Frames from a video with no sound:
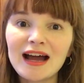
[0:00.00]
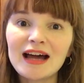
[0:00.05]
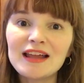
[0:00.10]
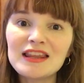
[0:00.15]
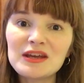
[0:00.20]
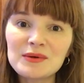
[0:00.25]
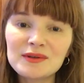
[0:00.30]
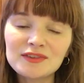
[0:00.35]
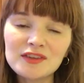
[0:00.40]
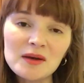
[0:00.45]
and
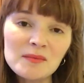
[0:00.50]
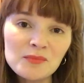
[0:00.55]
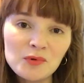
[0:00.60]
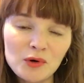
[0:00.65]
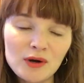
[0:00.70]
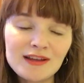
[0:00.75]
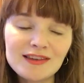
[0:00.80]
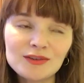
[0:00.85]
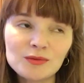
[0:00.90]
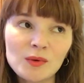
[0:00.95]
there were some
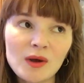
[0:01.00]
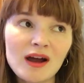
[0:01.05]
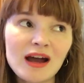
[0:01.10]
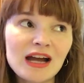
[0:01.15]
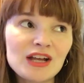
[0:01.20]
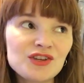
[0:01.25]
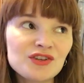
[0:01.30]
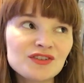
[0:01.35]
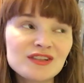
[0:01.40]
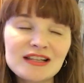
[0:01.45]
points where
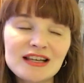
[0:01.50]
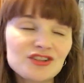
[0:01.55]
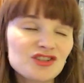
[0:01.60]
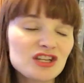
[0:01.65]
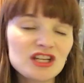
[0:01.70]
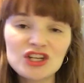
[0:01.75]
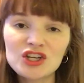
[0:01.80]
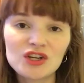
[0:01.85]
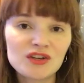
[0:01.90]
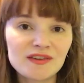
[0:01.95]
I just
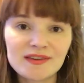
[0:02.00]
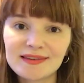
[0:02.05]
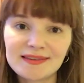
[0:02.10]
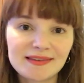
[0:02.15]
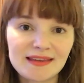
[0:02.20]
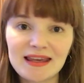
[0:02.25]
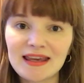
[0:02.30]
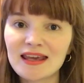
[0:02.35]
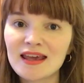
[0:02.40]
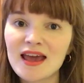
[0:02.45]
literally couldn't
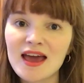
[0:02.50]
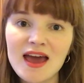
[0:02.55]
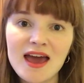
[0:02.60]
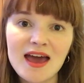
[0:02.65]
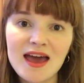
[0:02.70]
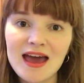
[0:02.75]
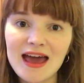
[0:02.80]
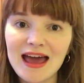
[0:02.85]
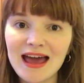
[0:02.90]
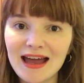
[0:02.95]
see
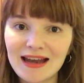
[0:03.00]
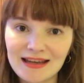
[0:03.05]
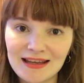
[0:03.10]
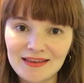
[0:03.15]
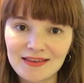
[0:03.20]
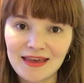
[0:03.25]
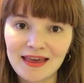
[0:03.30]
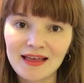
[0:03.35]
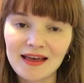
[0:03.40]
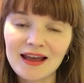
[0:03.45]

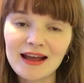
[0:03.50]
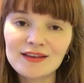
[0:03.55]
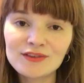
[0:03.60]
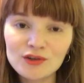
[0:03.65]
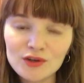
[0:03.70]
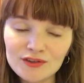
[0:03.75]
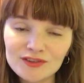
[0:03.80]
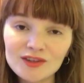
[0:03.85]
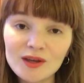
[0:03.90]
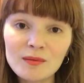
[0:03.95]
anything. Like, I
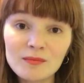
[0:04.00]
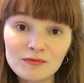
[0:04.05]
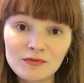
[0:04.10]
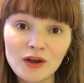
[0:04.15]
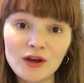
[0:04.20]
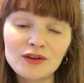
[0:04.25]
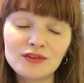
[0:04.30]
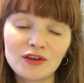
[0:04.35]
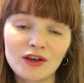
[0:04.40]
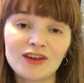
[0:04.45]
took some
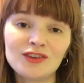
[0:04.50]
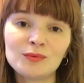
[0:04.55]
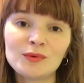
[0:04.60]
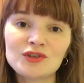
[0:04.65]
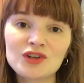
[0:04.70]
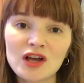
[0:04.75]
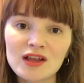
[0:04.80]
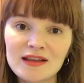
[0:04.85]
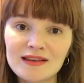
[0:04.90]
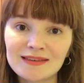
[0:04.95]
photos,
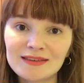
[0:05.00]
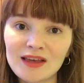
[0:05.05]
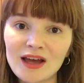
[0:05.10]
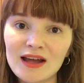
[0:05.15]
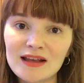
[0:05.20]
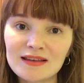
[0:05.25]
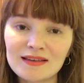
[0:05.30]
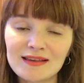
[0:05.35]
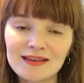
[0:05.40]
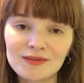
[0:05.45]
which I'll
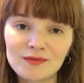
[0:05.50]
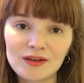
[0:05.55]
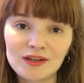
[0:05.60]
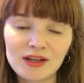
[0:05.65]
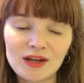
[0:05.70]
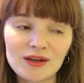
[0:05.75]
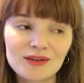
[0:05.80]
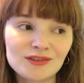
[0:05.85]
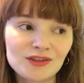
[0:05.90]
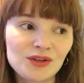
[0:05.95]
insert into this
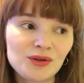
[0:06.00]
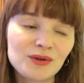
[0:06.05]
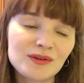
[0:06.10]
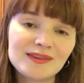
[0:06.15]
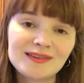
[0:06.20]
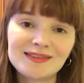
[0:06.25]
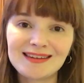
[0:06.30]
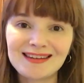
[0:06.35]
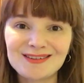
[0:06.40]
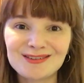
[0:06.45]
video, so you
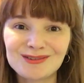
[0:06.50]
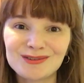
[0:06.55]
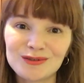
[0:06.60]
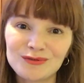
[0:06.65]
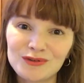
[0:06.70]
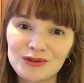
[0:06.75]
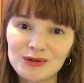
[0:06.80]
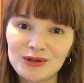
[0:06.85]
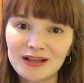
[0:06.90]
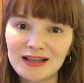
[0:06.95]
can see just a
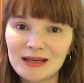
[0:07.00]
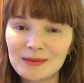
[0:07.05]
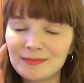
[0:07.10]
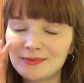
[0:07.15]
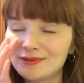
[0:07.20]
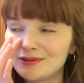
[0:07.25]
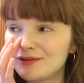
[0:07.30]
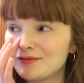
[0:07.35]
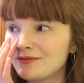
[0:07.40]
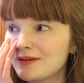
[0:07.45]
few
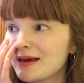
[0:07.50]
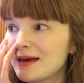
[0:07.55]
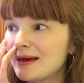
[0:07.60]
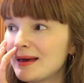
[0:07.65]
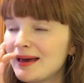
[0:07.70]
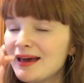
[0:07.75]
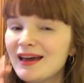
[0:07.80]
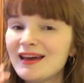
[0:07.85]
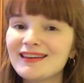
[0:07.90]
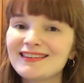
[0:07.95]
clips of
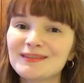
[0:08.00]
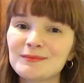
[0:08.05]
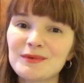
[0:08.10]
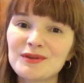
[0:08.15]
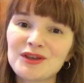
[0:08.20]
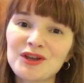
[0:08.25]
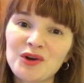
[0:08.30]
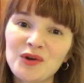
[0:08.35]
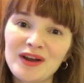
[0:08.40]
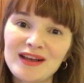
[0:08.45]
some
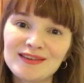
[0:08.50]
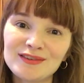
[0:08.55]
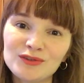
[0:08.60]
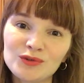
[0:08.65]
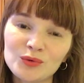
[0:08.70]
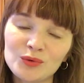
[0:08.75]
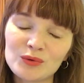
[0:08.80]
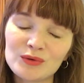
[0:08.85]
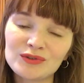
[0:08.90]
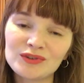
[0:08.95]
of the great
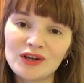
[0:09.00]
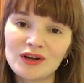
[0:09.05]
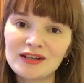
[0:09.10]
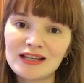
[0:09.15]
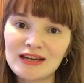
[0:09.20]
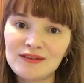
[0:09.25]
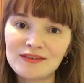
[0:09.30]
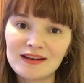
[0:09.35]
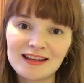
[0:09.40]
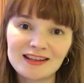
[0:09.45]
stalls, and I'll
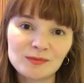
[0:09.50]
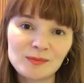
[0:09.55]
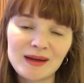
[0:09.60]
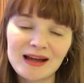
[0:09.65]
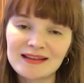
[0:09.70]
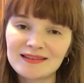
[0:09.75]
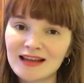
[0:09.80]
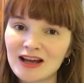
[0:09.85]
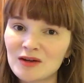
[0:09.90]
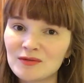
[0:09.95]
leave links
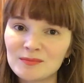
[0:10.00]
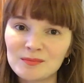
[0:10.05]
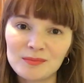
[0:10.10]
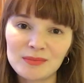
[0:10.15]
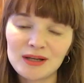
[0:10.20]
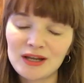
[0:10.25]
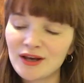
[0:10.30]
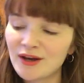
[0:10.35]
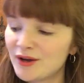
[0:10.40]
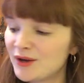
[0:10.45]
back down
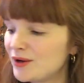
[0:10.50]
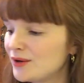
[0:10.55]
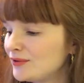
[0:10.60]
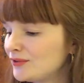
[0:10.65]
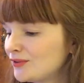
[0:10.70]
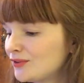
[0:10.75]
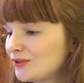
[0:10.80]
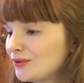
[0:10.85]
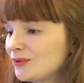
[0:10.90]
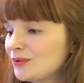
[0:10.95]
below
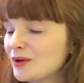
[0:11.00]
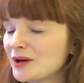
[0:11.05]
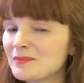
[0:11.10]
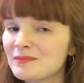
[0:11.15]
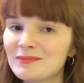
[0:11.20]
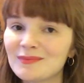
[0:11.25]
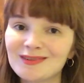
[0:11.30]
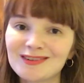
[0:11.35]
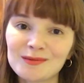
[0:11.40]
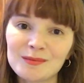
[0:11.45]
to
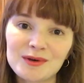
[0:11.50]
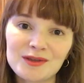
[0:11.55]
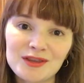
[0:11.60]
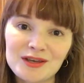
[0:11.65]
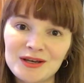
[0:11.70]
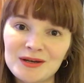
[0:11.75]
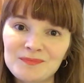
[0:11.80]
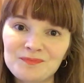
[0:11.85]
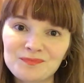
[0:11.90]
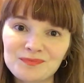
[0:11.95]
some of
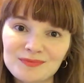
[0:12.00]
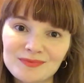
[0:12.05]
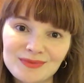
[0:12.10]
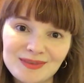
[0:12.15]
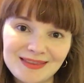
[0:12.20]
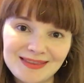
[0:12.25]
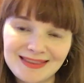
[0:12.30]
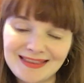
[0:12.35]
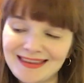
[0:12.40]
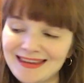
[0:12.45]
the
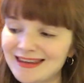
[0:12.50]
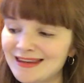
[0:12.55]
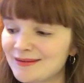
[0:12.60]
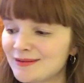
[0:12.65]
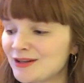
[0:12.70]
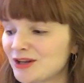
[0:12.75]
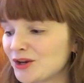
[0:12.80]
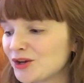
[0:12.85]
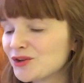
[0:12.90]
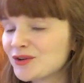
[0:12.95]

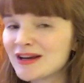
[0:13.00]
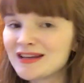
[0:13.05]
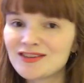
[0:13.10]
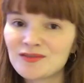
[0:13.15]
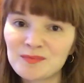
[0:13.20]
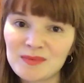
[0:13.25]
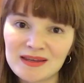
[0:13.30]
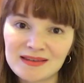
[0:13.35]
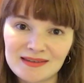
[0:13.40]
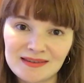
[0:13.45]
you know,
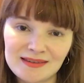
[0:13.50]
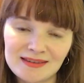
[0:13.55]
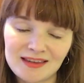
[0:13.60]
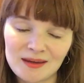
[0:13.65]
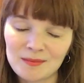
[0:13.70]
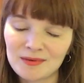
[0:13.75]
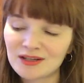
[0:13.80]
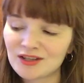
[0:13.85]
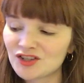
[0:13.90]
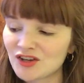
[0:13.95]
creative businesses
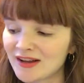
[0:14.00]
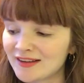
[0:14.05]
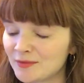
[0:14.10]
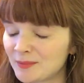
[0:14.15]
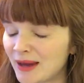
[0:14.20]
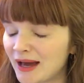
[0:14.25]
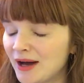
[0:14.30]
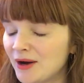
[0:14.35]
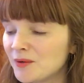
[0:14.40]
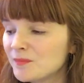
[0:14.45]
I'm going to chat
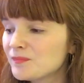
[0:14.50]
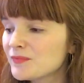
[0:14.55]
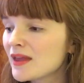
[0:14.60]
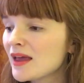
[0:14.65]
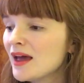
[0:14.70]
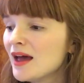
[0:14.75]
about.